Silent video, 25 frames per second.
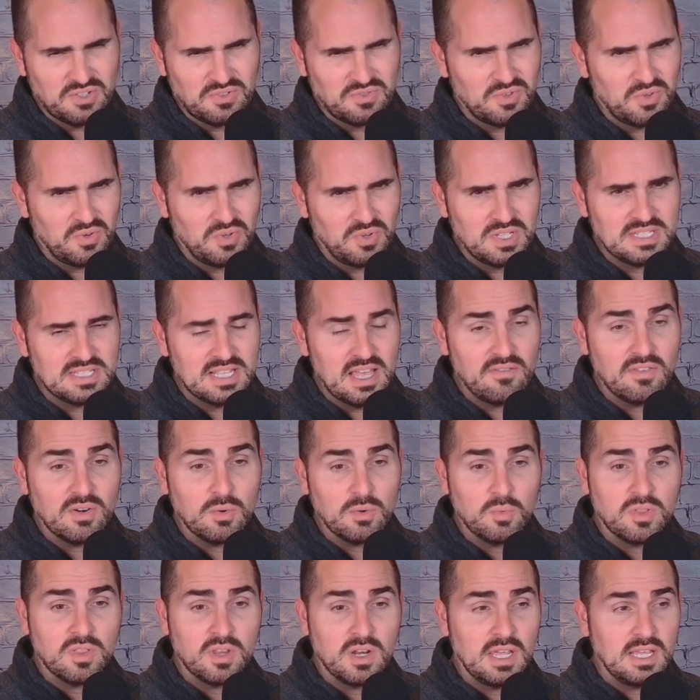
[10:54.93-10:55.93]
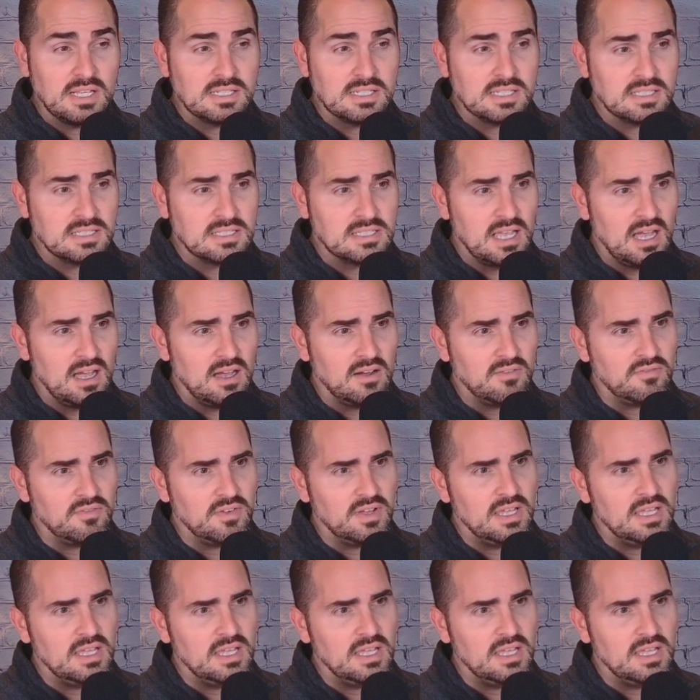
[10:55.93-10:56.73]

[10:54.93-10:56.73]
37 with an Asus TUF.